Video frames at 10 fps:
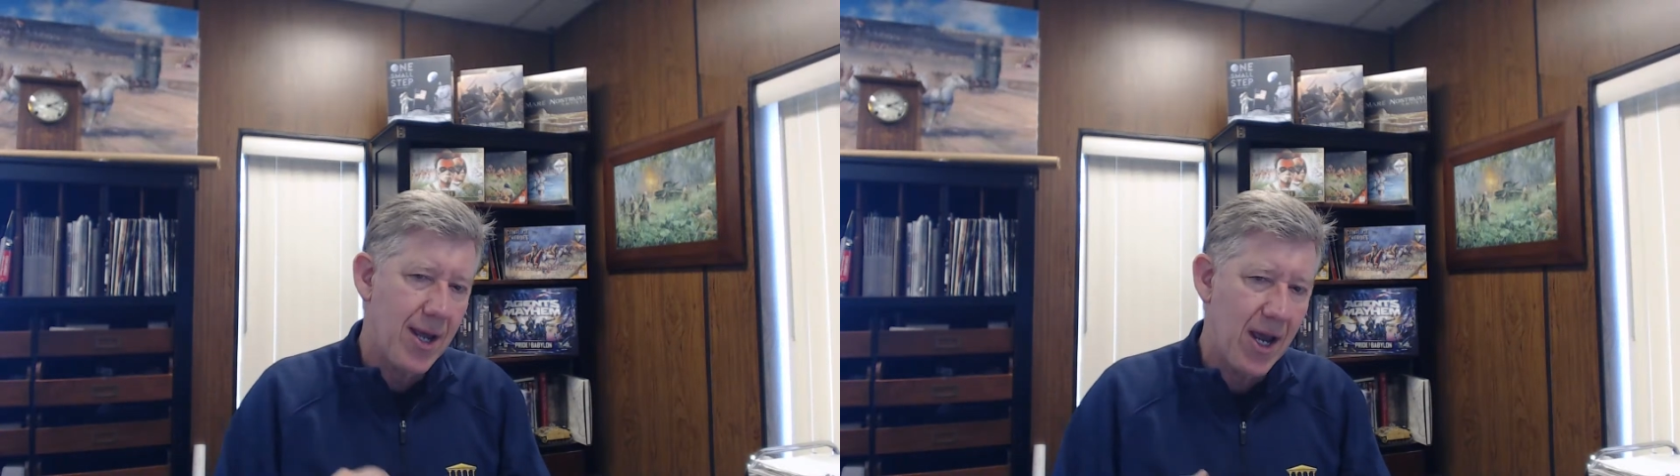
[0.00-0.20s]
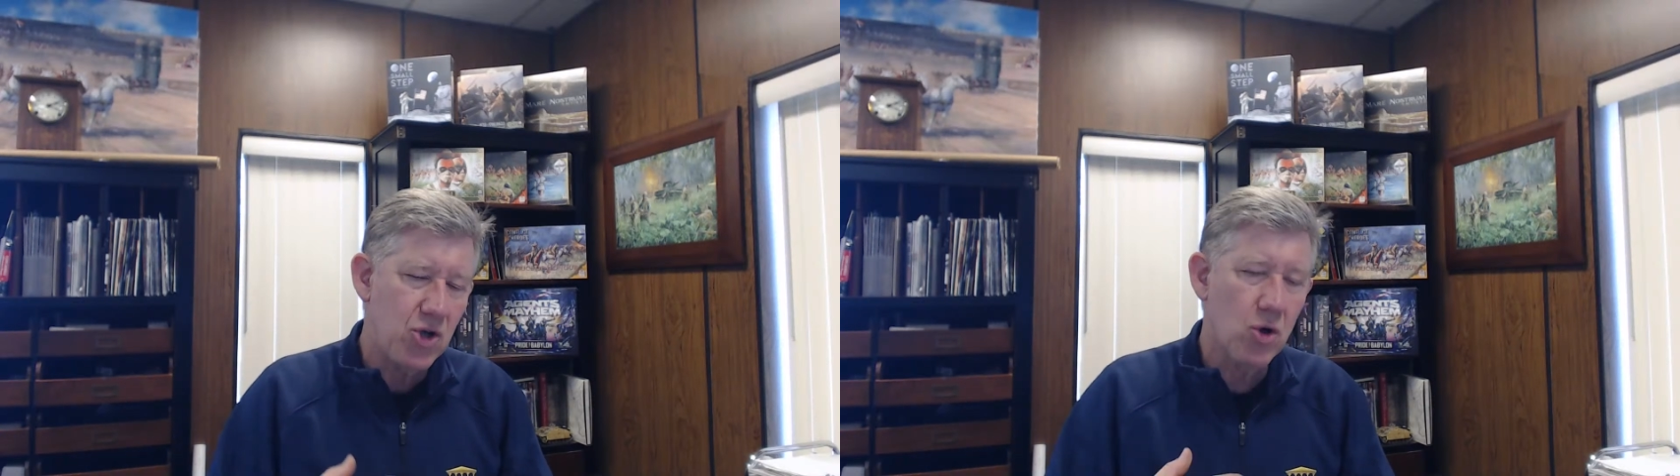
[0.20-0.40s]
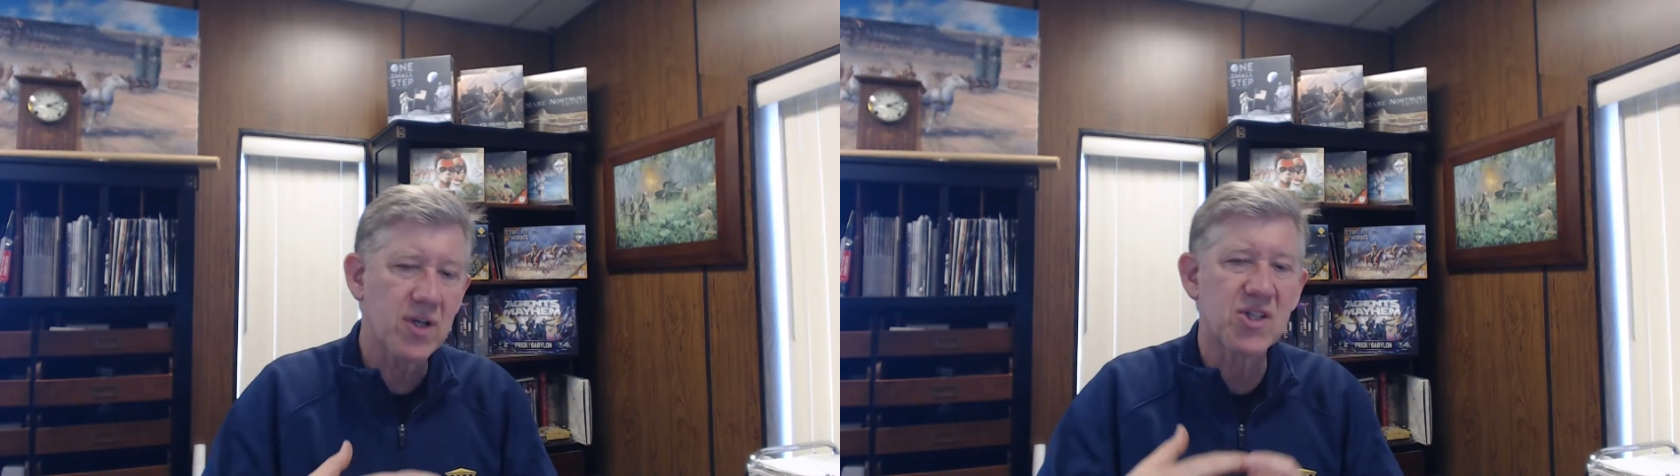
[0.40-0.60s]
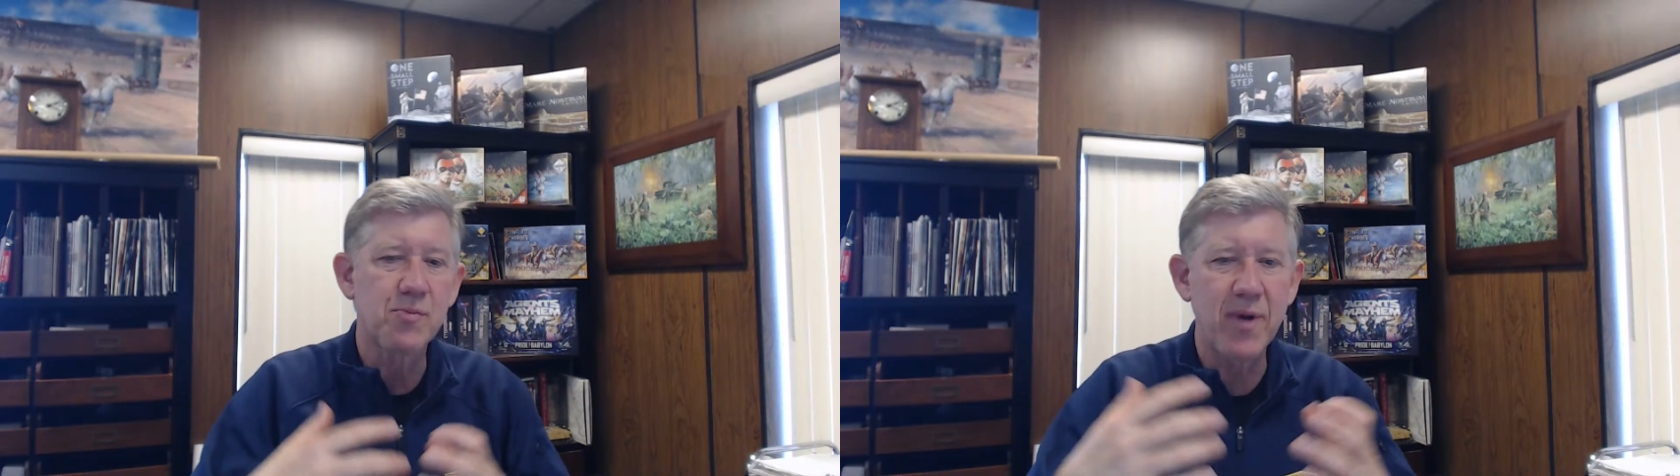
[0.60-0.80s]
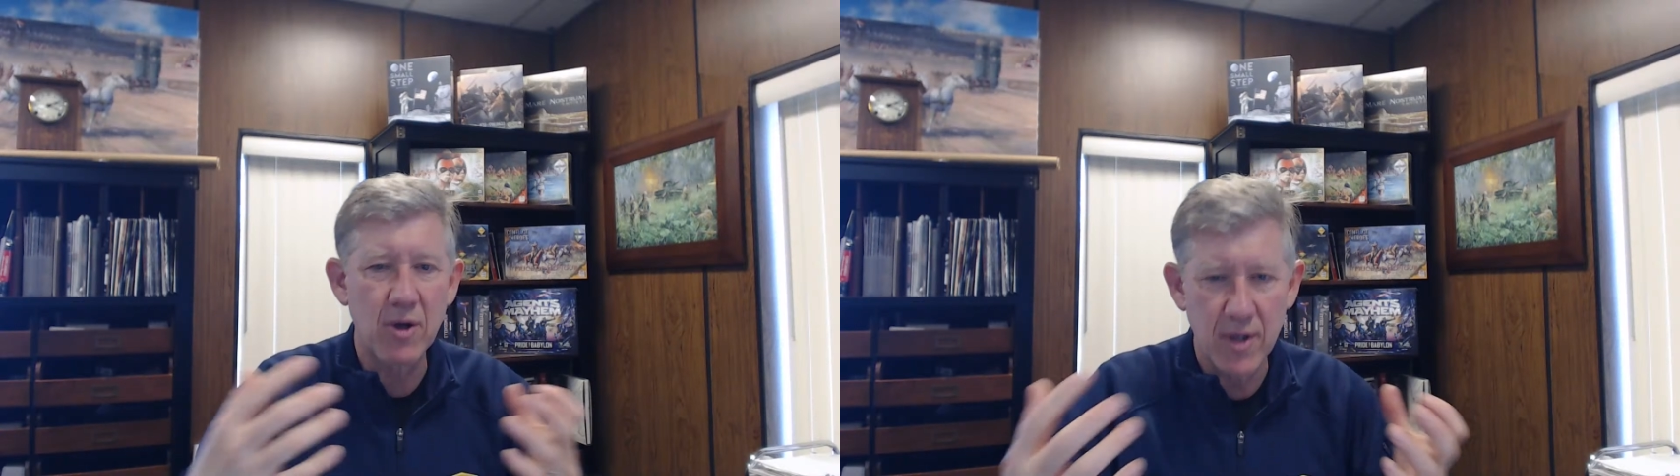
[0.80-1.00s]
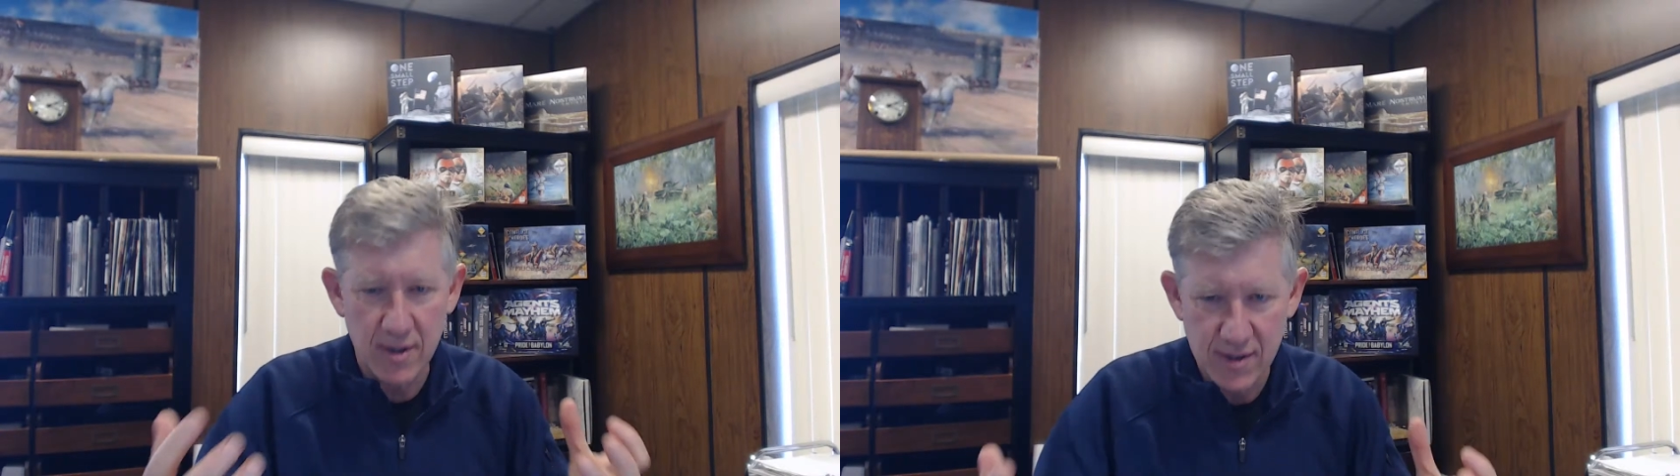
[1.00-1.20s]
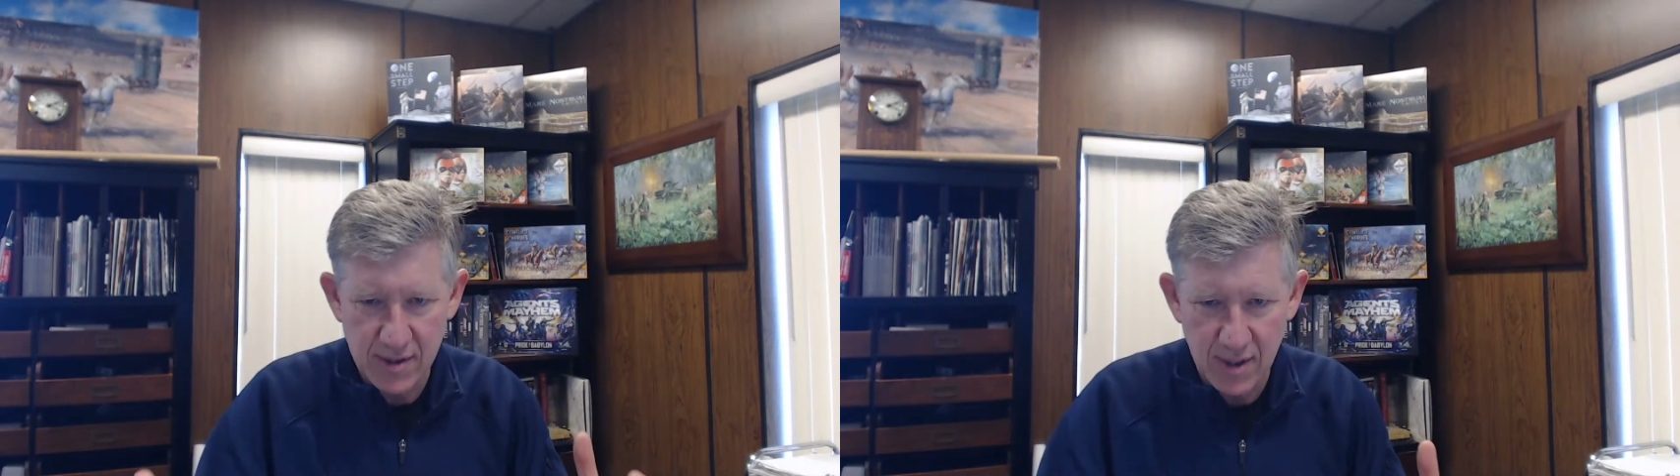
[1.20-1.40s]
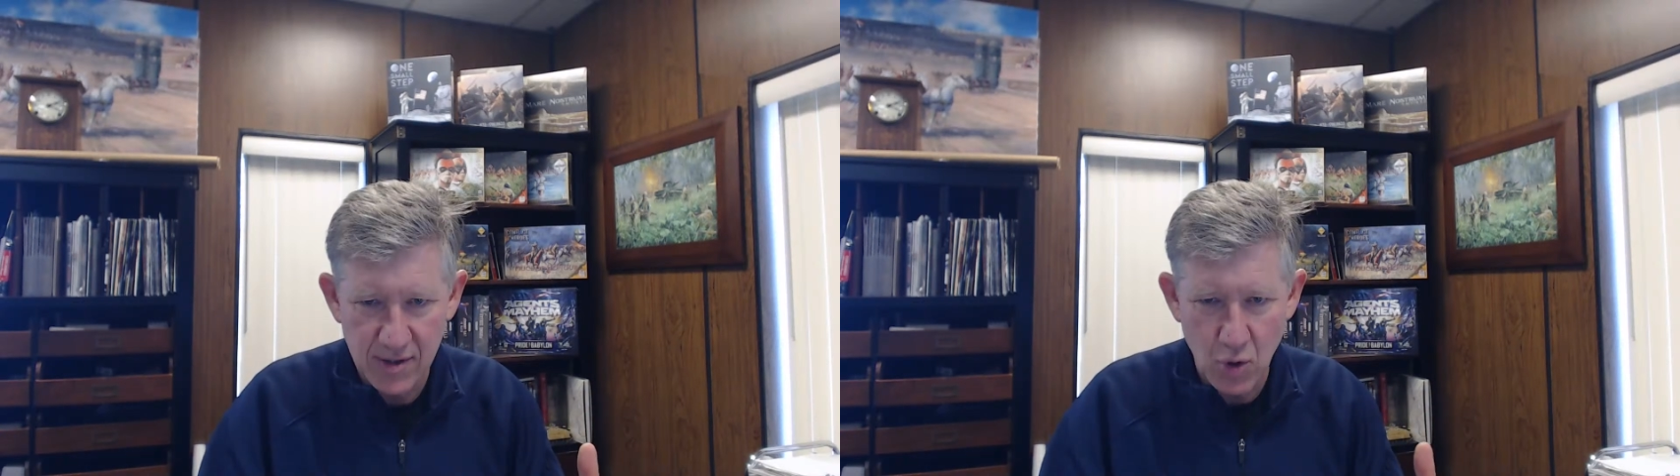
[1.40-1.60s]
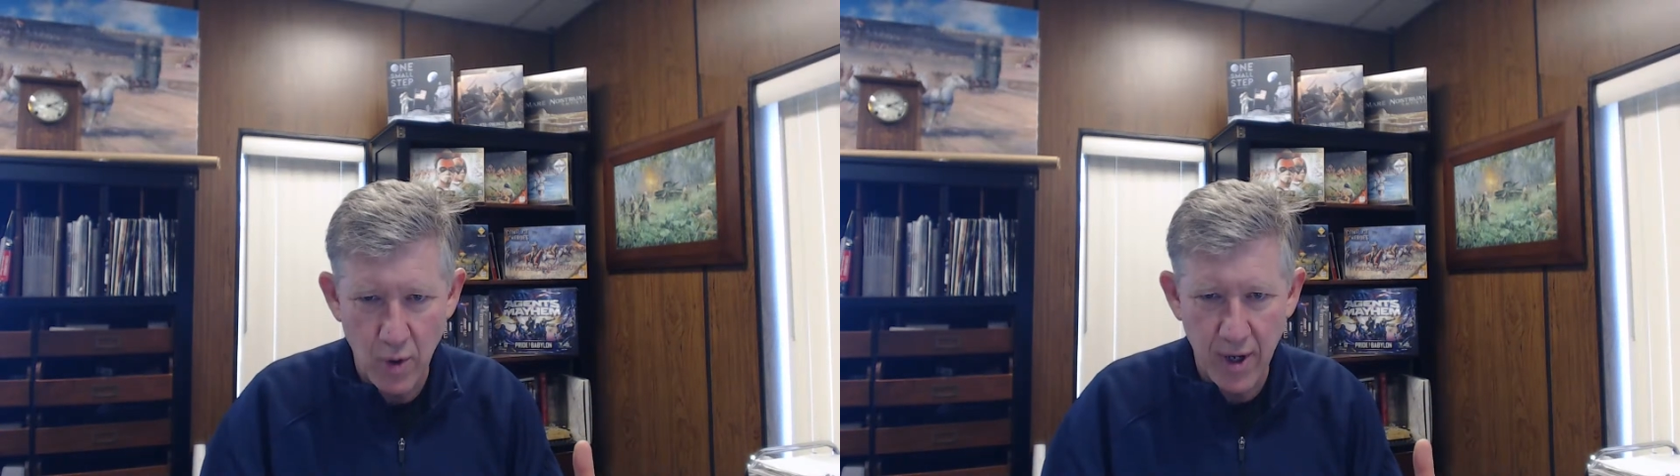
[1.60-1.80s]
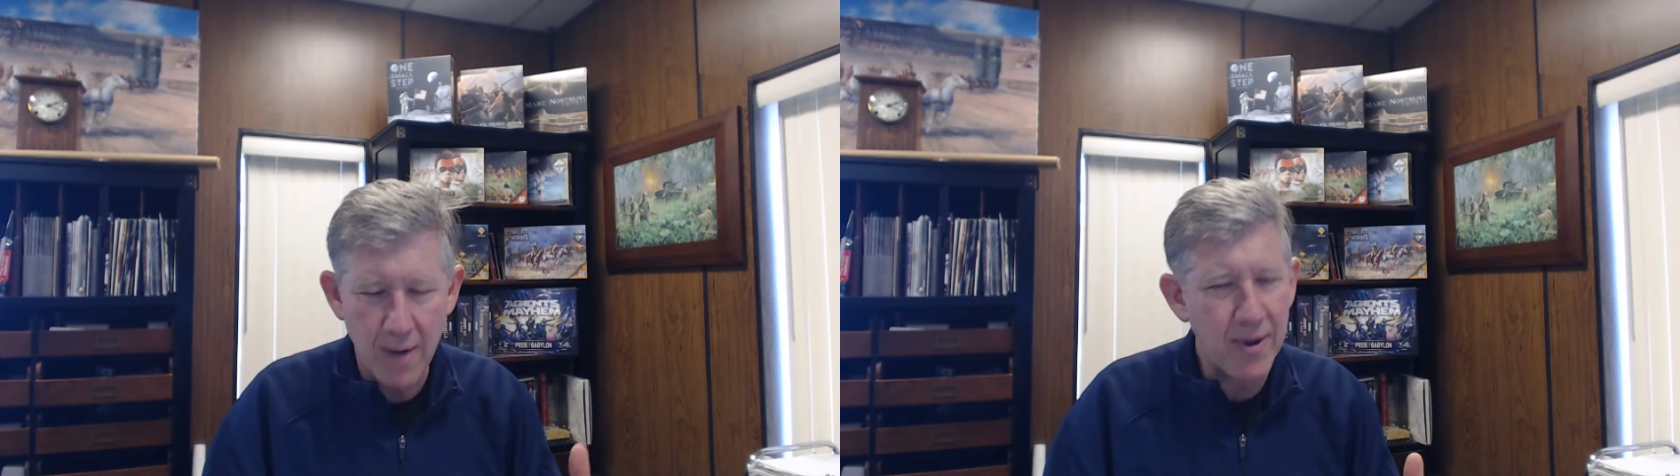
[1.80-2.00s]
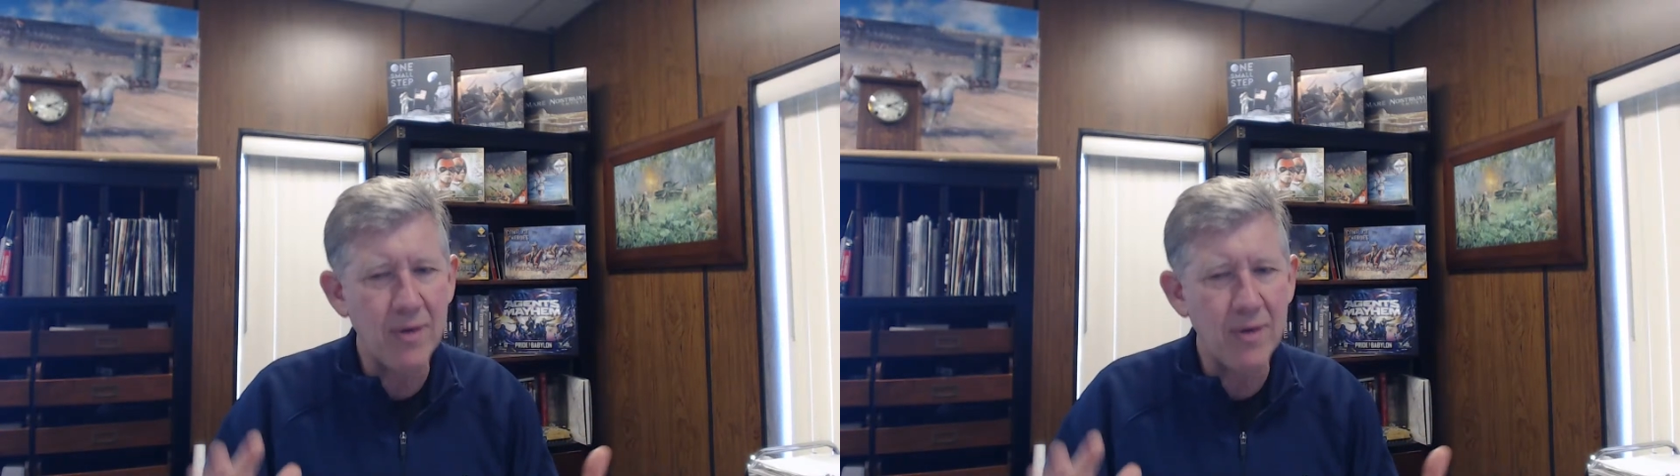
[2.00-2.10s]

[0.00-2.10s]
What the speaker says: and your experience is going up.